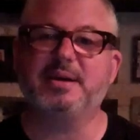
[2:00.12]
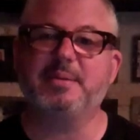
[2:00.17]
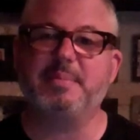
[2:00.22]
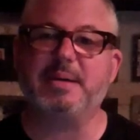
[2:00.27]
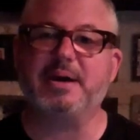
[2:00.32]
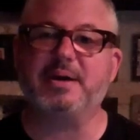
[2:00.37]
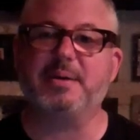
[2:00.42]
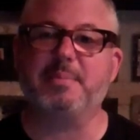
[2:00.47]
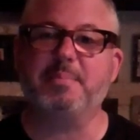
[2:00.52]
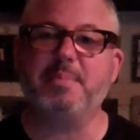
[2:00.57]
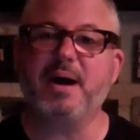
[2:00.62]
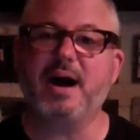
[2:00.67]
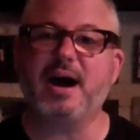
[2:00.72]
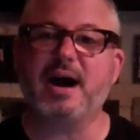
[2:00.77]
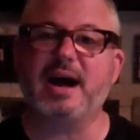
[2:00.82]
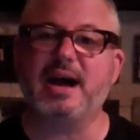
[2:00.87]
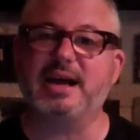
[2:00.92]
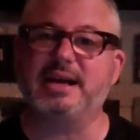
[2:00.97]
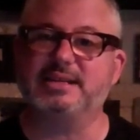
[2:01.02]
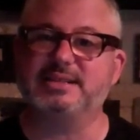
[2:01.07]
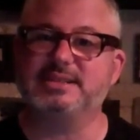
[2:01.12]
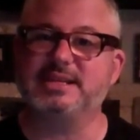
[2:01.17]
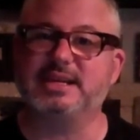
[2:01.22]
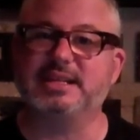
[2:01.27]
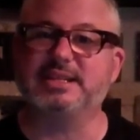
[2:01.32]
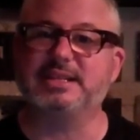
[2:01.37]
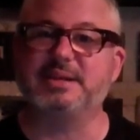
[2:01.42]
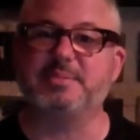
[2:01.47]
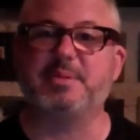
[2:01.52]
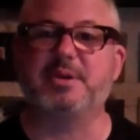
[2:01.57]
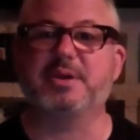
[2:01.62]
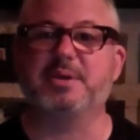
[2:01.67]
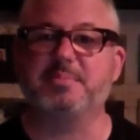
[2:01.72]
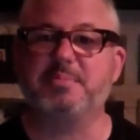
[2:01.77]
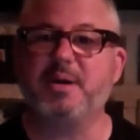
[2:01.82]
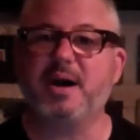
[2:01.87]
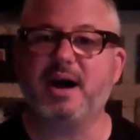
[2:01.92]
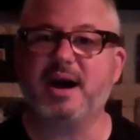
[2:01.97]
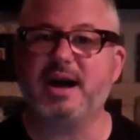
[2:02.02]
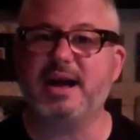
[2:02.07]
a pie and saying that the American
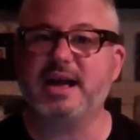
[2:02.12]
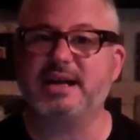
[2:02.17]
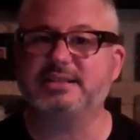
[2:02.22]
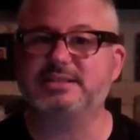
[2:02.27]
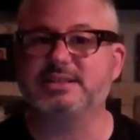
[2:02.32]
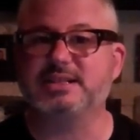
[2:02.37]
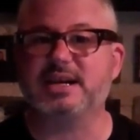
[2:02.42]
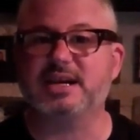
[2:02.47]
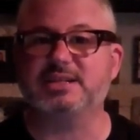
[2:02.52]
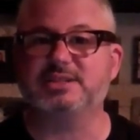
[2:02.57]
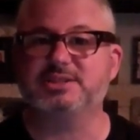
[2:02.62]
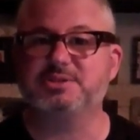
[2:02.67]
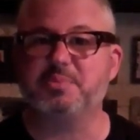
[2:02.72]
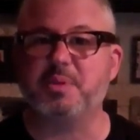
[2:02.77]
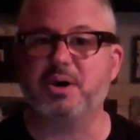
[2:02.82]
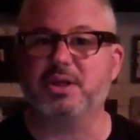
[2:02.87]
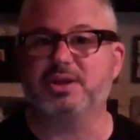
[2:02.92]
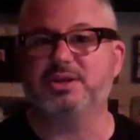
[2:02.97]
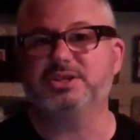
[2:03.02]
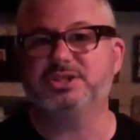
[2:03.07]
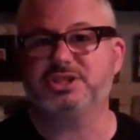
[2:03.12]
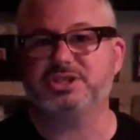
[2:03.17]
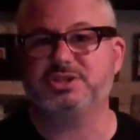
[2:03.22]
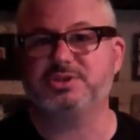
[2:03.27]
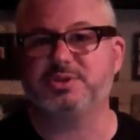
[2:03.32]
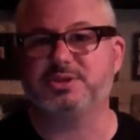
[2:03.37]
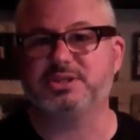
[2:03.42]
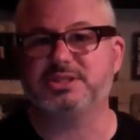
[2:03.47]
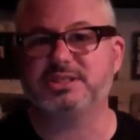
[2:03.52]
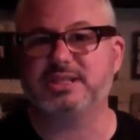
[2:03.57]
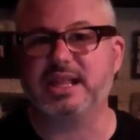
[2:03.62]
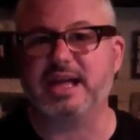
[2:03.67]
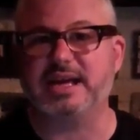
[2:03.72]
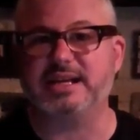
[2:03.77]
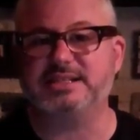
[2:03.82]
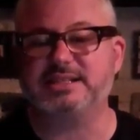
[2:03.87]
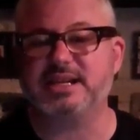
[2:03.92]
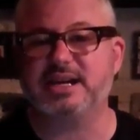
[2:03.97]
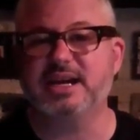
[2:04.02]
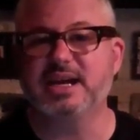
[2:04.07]
pie hasn't gotten smaller, just your
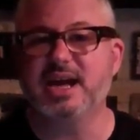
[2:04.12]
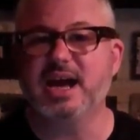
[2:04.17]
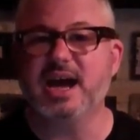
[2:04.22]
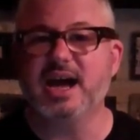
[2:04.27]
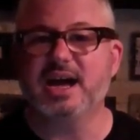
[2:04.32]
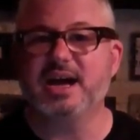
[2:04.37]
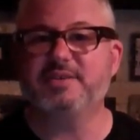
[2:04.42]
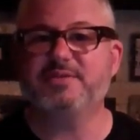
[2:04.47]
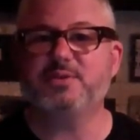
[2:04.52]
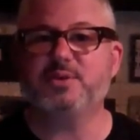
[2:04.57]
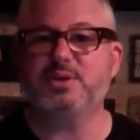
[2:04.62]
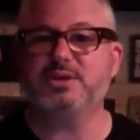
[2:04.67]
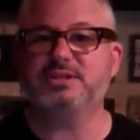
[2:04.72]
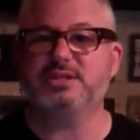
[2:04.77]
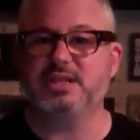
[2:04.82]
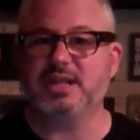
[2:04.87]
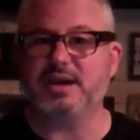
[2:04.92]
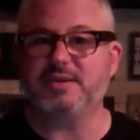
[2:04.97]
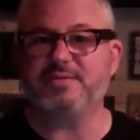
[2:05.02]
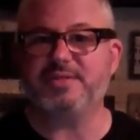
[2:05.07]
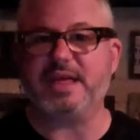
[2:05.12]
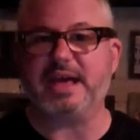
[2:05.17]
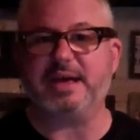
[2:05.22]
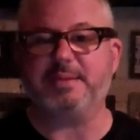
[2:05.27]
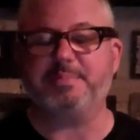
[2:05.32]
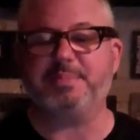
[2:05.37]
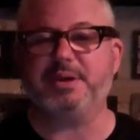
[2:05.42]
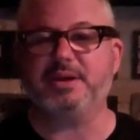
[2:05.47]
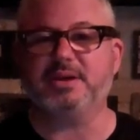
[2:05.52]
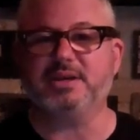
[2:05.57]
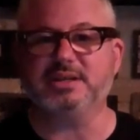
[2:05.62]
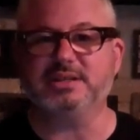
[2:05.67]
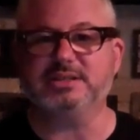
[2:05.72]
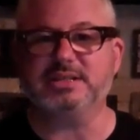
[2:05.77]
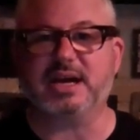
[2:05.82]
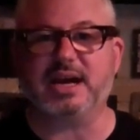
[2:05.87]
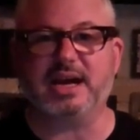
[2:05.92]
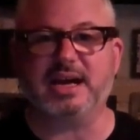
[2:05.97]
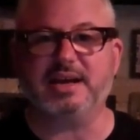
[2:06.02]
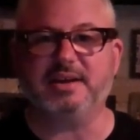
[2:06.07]
slice. And I of course love that,
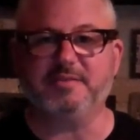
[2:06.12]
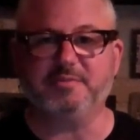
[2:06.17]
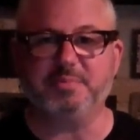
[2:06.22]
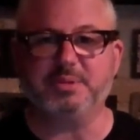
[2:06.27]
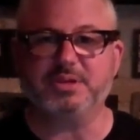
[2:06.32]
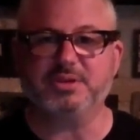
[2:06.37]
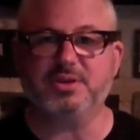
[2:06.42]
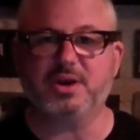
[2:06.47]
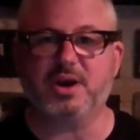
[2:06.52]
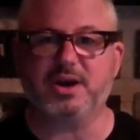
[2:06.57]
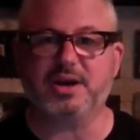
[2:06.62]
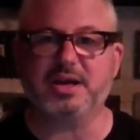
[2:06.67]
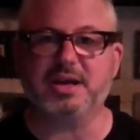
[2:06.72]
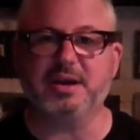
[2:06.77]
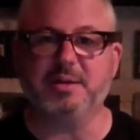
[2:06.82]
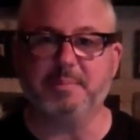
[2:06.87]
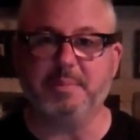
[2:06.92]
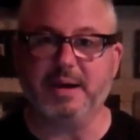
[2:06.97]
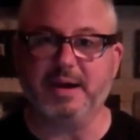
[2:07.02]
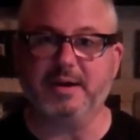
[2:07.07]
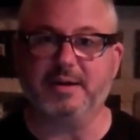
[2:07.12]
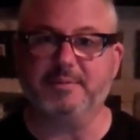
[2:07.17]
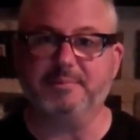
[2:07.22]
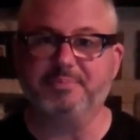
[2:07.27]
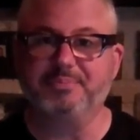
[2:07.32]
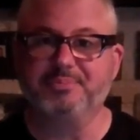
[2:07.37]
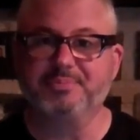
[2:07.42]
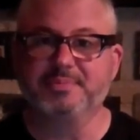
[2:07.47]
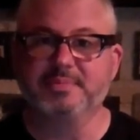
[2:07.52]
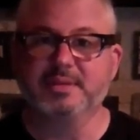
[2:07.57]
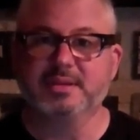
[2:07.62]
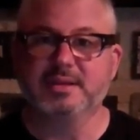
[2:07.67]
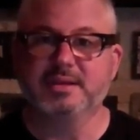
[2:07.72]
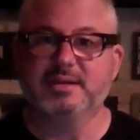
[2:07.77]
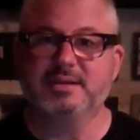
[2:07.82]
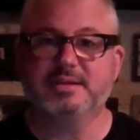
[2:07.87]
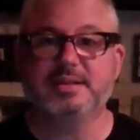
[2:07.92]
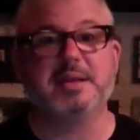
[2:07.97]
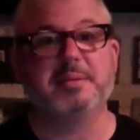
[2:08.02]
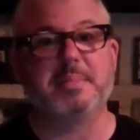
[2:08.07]
because I have been talking about
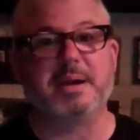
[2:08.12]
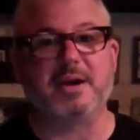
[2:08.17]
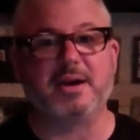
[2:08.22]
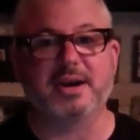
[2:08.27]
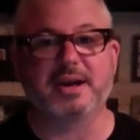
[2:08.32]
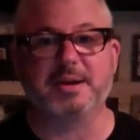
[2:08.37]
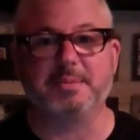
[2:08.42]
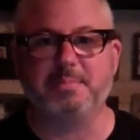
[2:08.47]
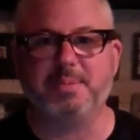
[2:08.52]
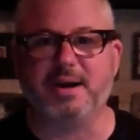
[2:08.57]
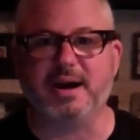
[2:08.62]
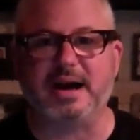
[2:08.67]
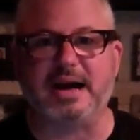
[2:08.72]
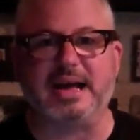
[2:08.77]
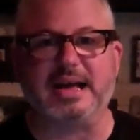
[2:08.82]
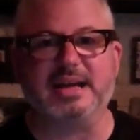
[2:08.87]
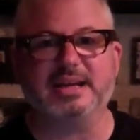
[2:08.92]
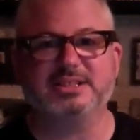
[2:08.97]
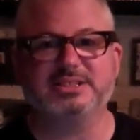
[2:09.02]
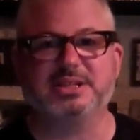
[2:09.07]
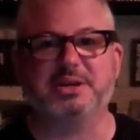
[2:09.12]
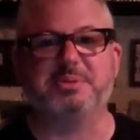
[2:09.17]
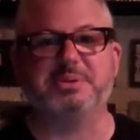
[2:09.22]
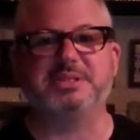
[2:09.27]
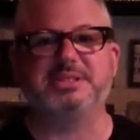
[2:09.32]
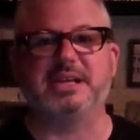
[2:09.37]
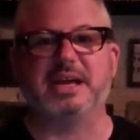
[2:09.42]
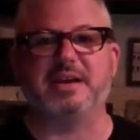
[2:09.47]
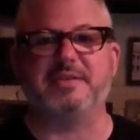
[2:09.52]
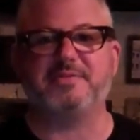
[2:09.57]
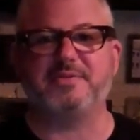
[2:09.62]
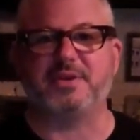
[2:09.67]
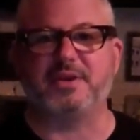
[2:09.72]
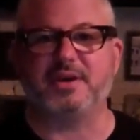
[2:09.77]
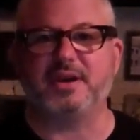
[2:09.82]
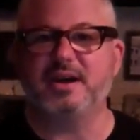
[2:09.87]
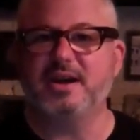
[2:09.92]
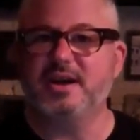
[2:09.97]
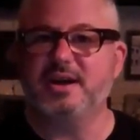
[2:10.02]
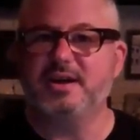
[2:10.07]
the American pie, shall we say,
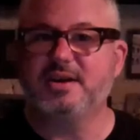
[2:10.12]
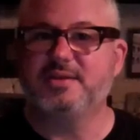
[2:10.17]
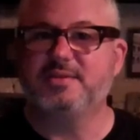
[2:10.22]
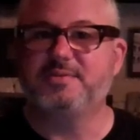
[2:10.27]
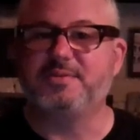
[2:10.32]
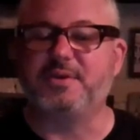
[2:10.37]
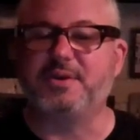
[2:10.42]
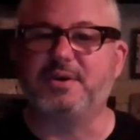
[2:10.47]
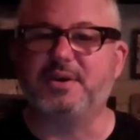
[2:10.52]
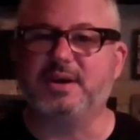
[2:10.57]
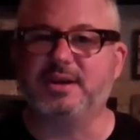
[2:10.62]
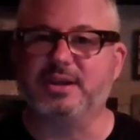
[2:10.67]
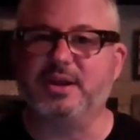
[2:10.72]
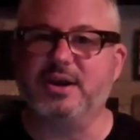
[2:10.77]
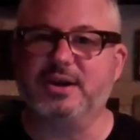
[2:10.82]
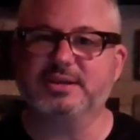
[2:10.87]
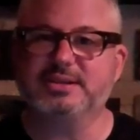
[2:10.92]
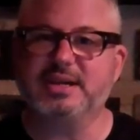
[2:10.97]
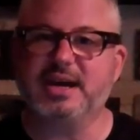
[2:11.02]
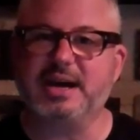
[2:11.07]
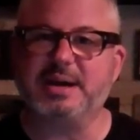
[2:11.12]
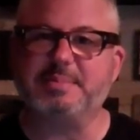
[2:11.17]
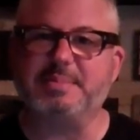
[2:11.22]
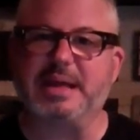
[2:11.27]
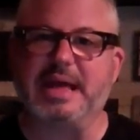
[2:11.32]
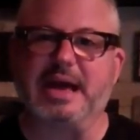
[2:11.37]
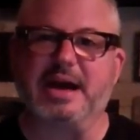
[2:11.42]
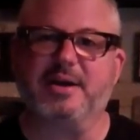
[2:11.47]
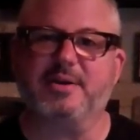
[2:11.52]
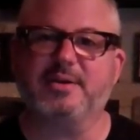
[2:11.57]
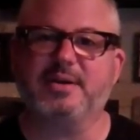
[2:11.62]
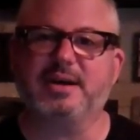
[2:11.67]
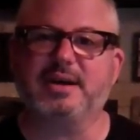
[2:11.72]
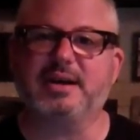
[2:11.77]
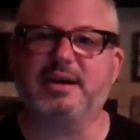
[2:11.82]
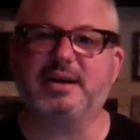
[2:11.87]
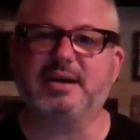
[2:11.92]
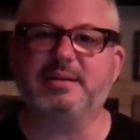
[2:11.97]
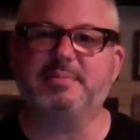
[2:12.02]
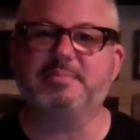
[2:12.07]
for a long time
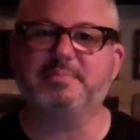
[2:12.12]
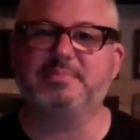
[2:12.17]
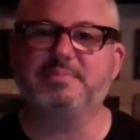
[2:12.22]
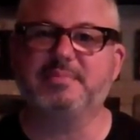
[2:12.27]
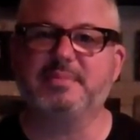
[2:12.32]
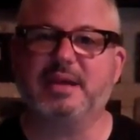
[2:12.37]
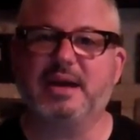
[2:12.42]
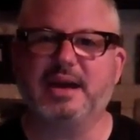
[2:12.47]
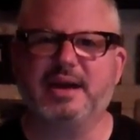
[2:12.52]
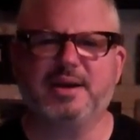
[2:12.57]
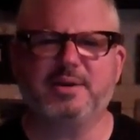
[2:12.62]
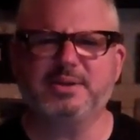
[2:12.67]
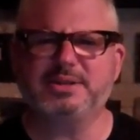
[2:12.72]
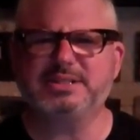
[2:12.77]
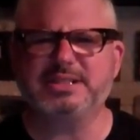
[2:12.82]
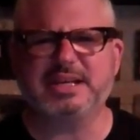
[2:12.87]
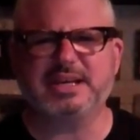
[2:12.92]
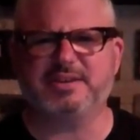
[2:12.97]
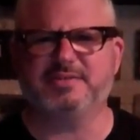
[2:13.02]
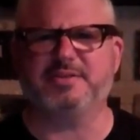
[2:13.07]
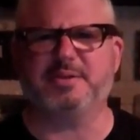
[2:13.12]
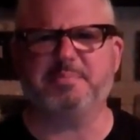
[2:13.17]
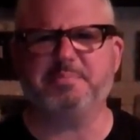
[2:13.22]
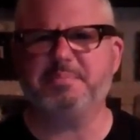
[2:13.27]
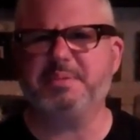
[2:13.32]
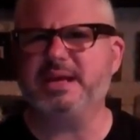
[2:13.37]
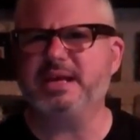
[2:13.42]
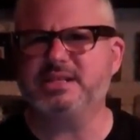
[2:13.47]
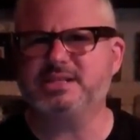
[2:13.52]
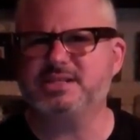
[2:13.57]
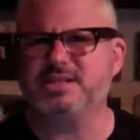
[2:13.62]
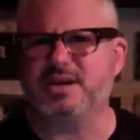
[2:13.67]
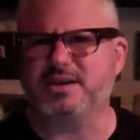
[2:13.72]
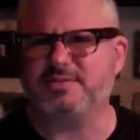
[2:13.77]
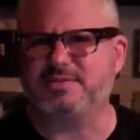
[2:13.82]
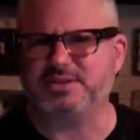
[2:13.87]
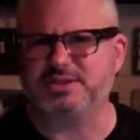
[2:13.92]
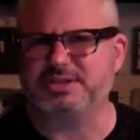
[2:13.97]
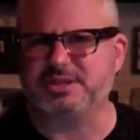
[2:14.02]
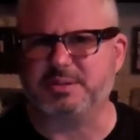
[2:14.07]
now. I always think of a pizza
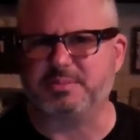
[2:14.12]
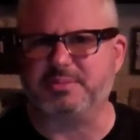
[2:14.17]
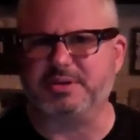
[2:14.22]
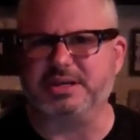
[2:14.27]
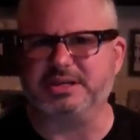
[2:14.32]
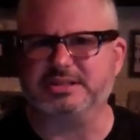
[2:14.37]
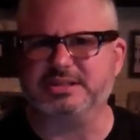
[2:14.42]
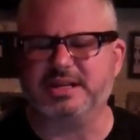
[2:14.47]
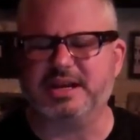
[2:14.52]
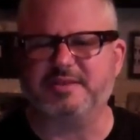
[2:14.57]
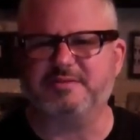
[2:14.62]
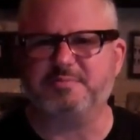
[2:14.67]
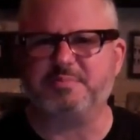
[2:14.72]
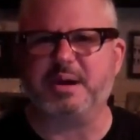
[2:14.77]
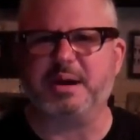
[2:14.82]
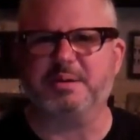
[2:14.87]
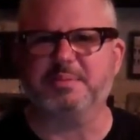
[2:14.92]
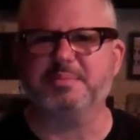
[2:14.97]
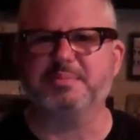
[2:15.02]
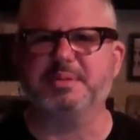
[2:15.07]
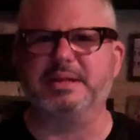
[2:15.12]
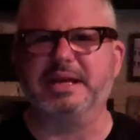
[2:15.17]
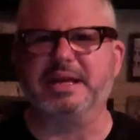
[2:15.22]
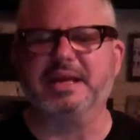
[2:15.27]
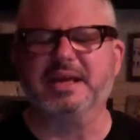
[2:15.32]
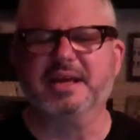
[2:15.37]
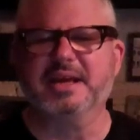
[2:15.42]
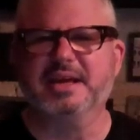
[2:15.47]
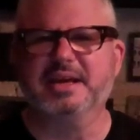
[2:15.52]
for some reason. I've probably